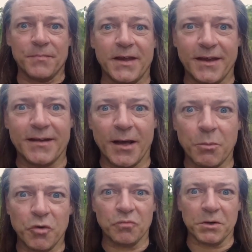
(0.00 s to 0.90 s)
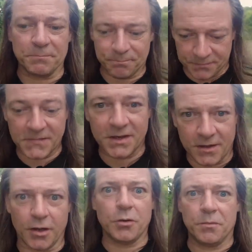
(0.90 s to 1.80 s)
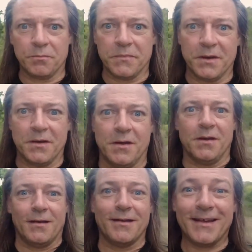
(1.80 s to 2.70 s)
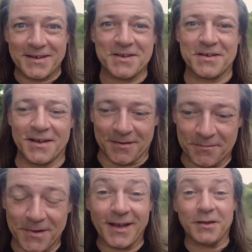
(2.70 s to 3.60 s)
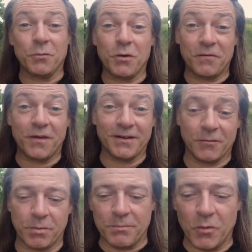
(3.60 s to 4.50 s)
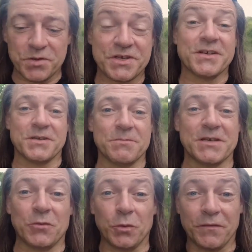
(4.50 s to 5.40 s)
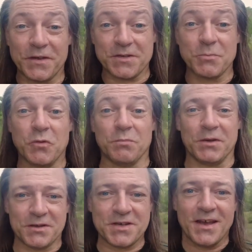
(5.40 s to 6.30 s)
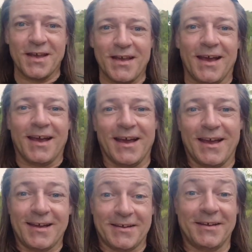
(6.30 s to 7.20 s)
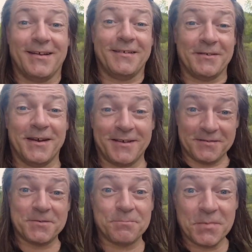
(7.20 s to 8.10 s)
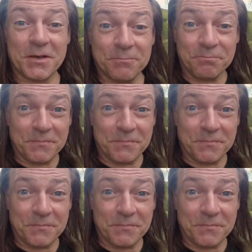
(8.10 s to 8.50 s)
in that movement, you know? That's the thing, and you will find there will be more schisms in all of these movements. And, you know,